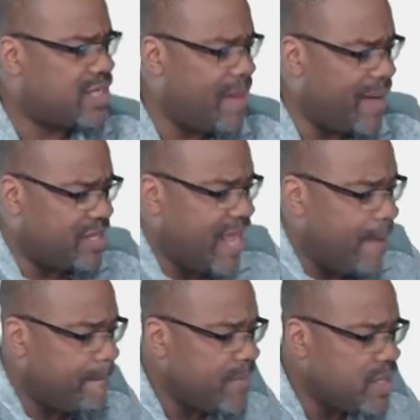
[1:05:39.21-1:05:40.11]
How about
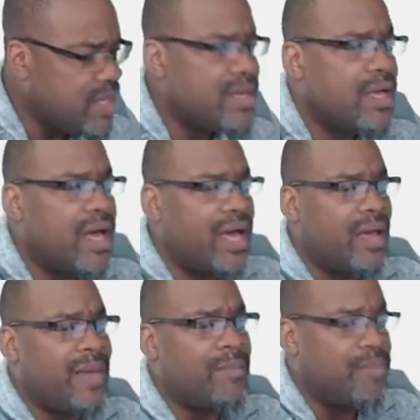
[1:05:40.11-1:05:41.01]
that?
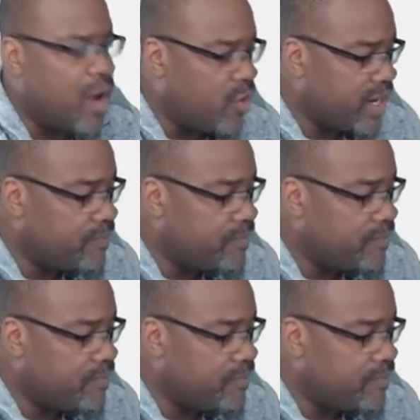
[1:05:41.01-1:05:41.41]
Um, and Boeing.